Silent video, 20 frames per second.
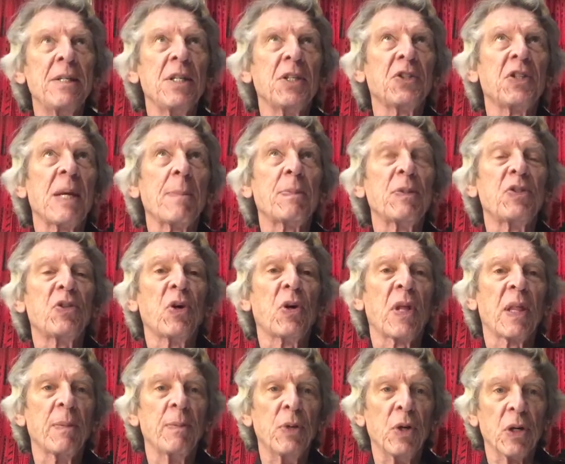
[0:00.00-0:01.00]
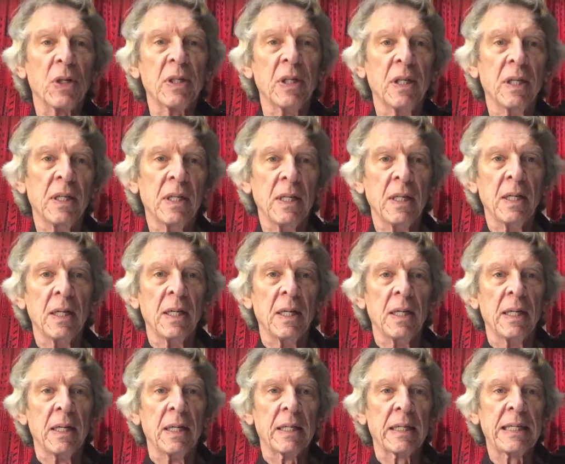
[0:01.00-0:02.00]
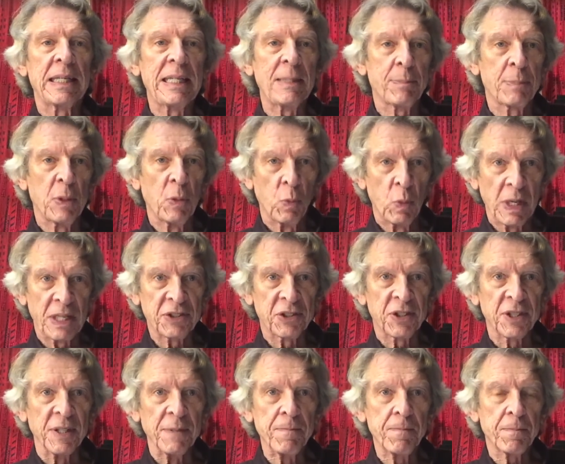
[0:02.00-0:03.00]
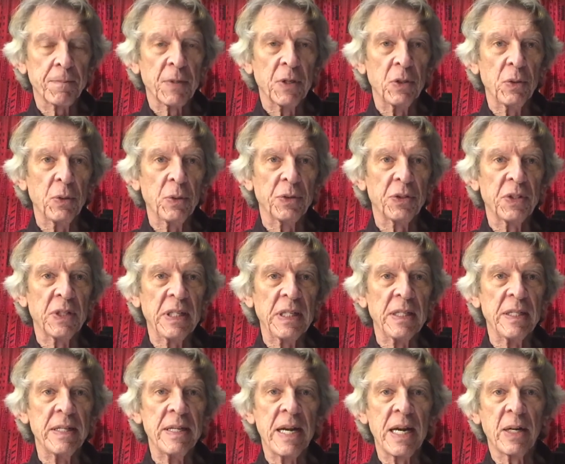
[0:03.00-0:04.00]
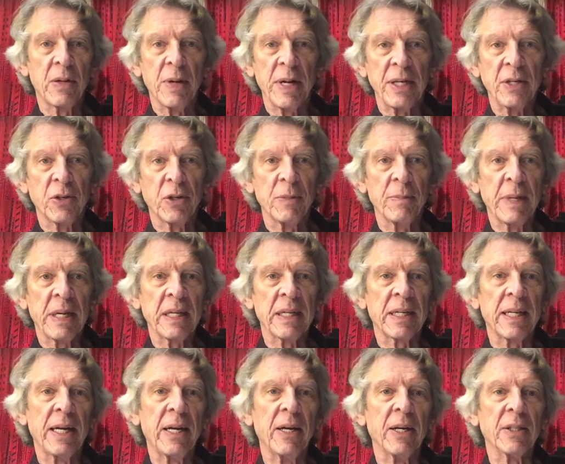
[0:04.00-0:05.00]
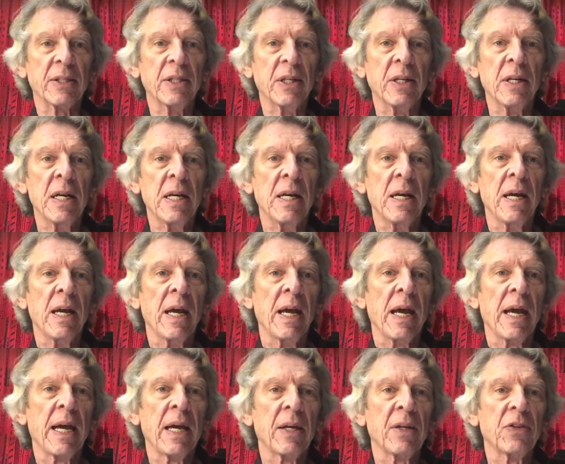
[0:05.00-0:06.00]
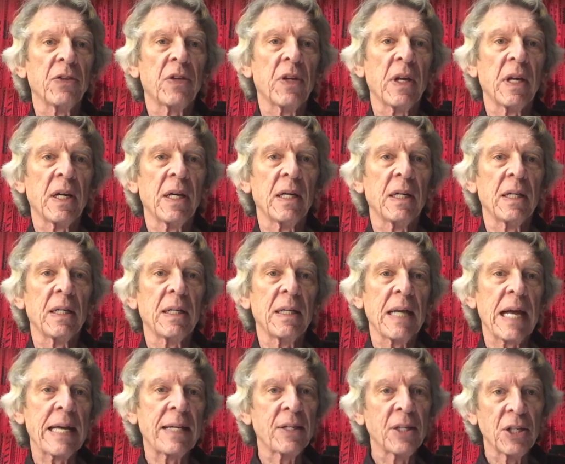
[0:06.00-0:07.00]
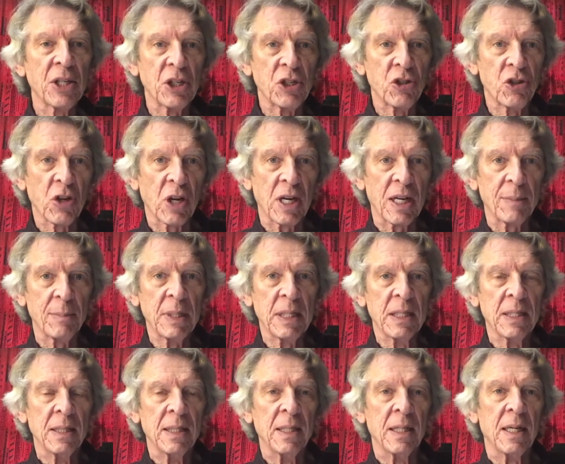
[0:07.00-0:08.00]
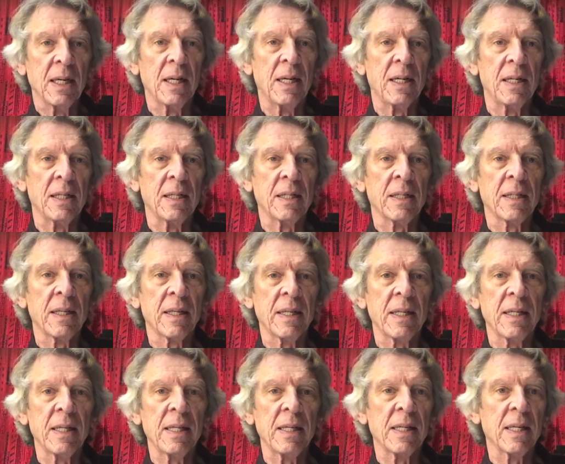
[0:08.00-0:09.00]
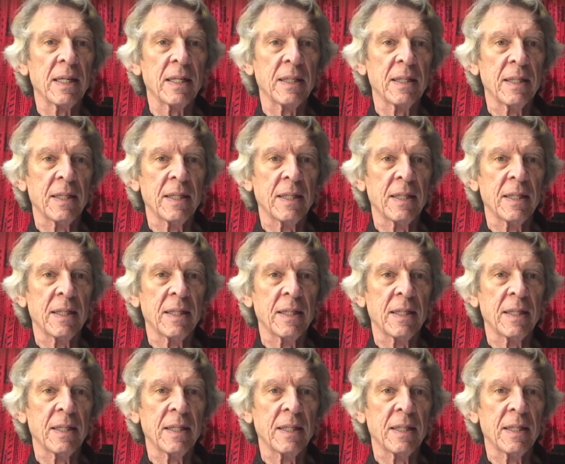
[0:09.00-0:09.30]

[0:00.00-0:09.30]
this episode of the book, Kip Weston, who was the narrator and main character, has landed a job on the